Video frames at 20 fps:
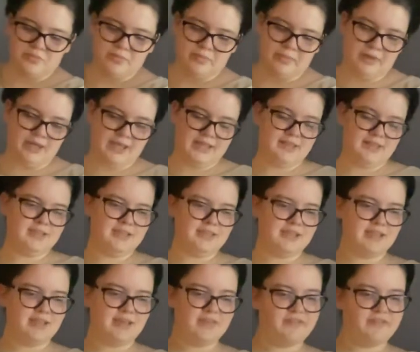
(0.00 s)
But this is
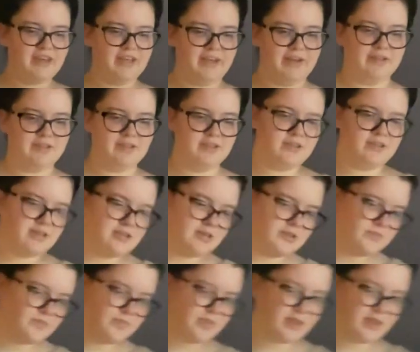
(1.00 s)
kind of fun.
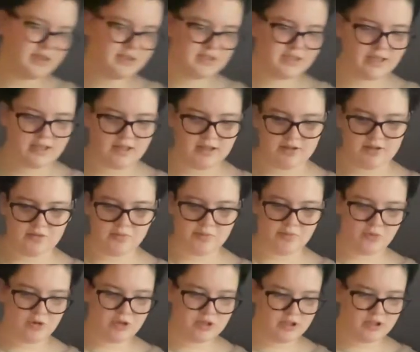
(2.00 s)
Let's add a little bit
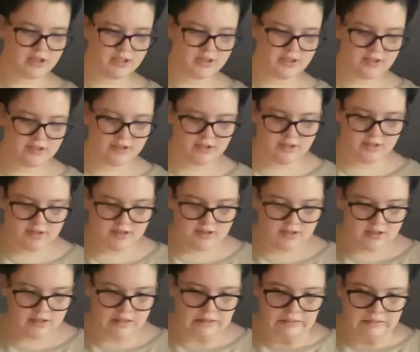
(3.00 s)
more to this.
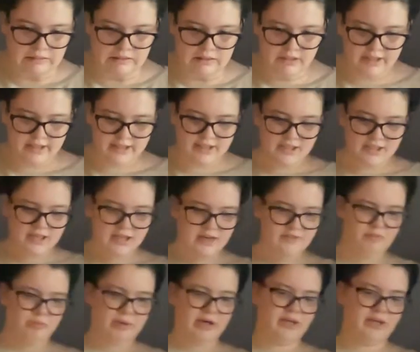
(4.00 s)
This is kind
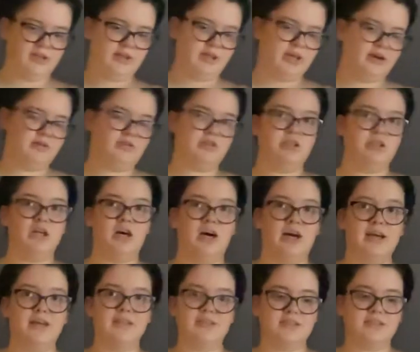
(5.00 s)
of puddling out a lot
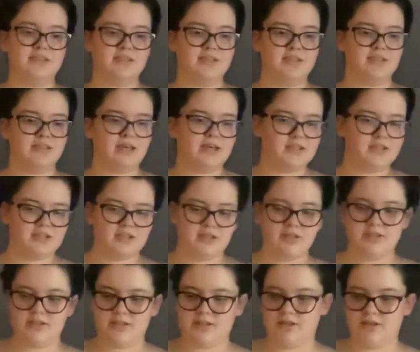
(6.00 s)
as it sits, actually.
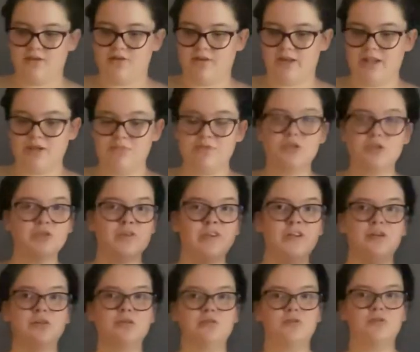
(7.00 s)
So I think I'm
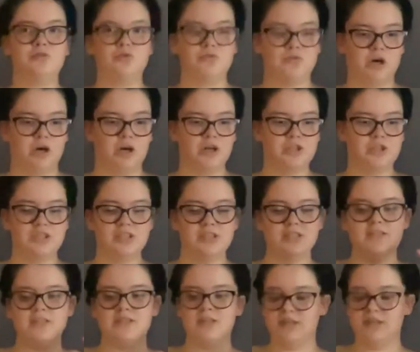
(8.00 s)
going to garnish
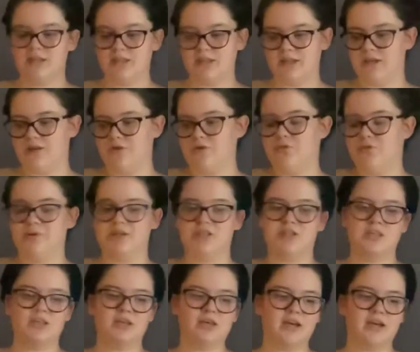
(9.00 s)
these, take a quick
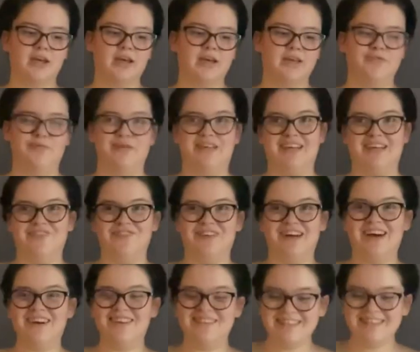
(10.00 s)
picture, and be done for
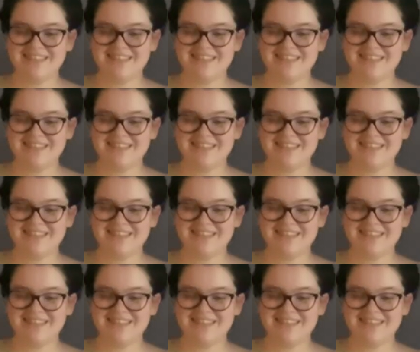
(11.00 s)
now.